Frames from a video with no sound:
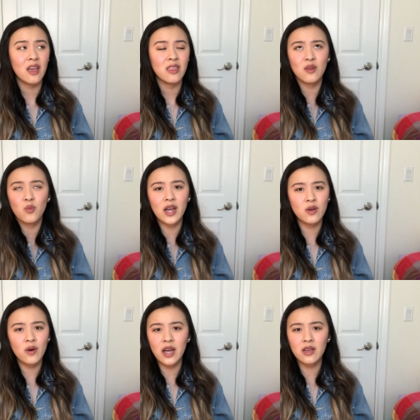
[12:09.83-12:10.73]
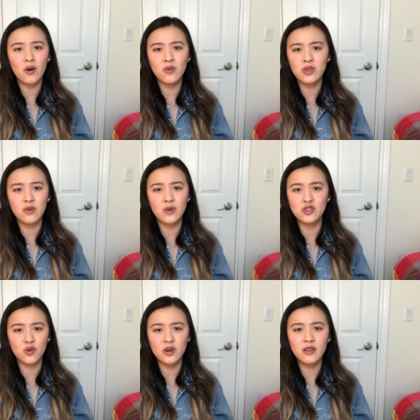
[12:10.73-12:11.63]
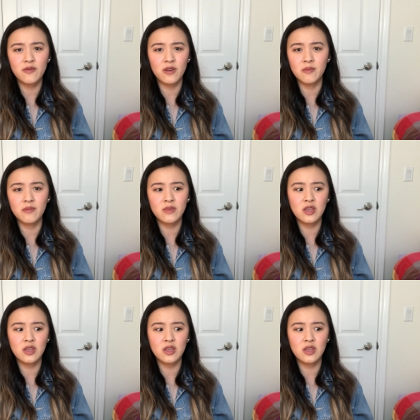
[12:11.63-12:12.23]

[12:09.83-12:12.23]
then why do I owe you and Jordan from,